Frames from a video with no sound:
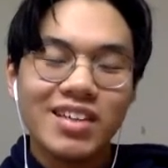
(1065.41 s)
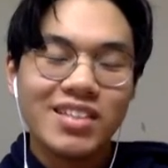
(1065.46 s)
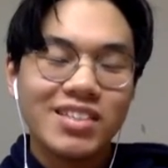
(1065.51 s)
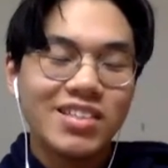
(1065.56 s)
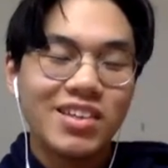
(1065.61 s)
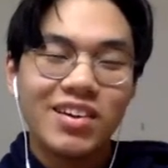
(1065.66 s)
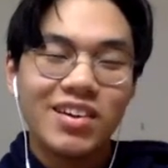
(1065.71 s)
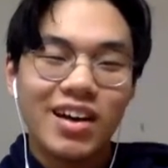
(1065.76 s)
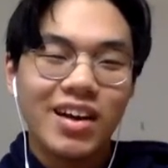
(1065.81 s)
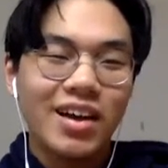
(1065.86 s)

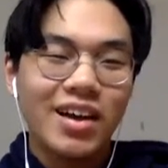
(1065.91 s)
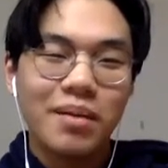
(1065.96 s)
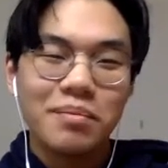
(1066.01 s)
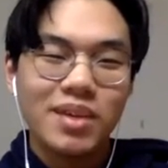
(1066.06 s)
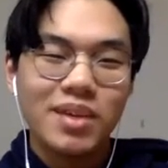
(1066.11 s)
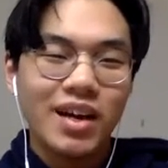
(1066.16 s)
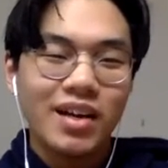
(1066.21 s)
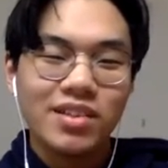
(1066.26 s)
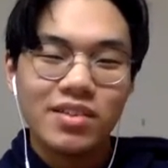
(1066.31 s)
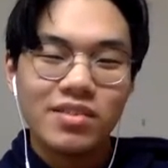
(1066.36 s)
So I
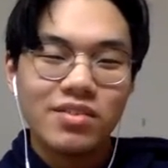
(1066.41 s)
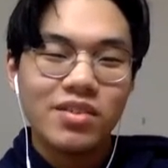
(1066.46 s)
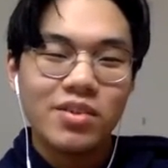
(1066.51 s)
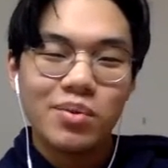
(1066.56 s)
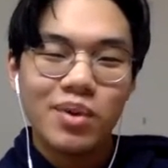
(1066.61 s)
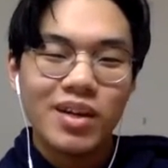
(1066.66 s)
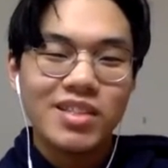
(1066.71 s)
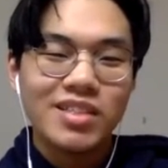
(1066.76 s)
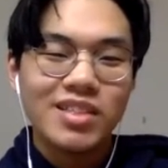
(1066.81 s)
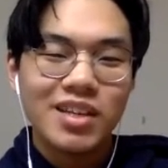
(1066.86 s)
mean, I don't even know
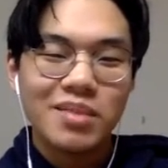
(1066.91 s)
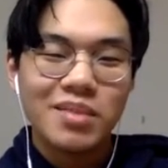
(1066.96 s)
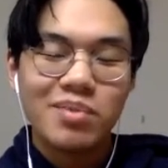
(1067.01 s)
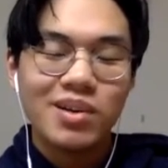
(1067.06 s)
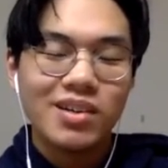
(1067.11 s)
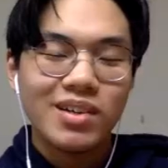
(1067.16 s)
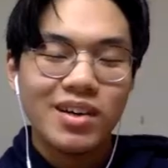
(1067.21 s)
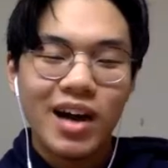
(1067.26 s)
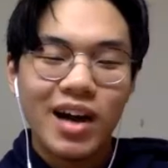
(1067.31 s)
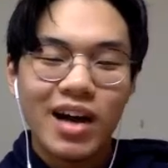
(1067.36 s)
what I said,
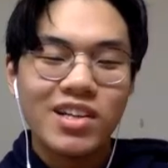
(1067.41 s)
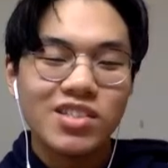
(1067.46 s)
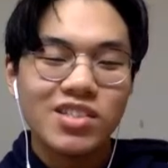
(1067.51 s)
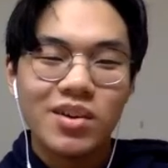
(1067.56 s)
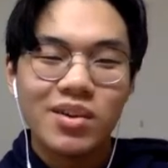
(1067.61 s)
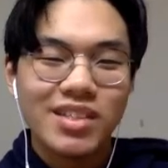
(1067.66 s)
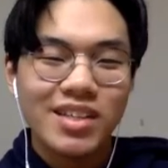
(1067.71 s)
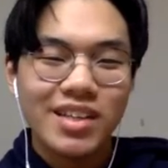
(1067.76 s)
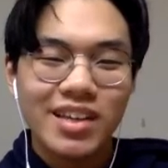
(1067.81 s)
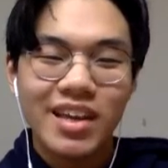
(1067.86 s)
but I just know
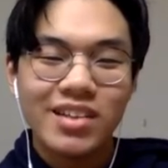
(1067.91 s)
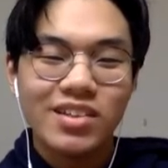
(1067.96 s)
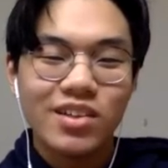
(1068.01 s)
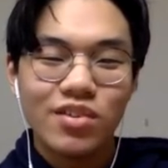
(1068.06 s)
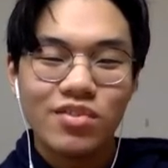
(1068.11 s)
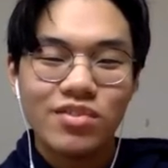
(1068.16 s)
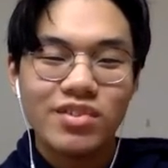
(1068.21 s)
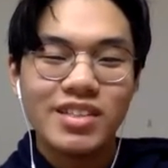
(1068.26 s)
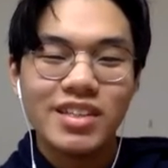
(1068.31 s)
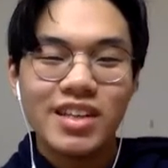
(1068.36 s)
I didn't get the
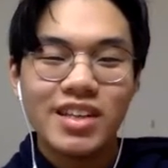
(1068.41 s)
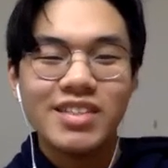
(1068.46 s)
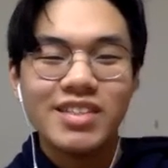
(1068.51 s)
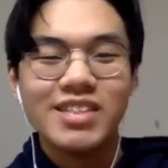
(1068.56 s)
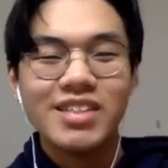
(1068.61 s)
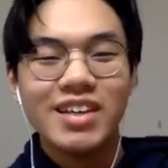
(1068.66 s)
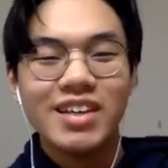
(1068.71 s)
offer in the end.